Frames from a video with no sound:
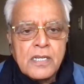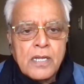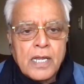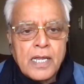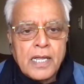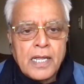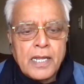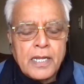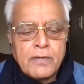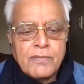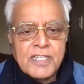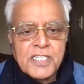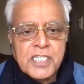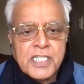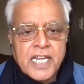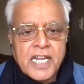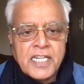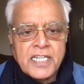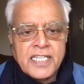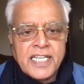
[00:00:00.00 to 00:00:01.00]

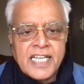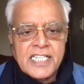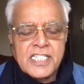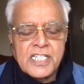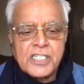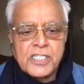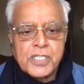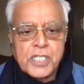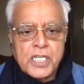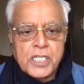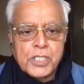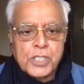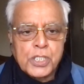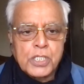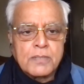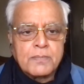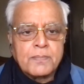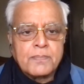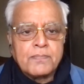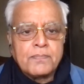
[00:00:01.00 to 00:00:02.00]
investigating
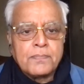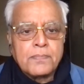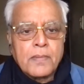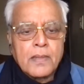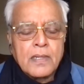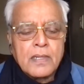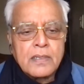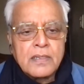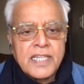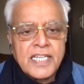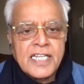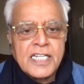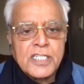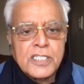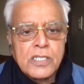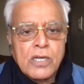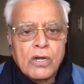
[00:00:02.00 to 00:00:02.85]
agencies. Things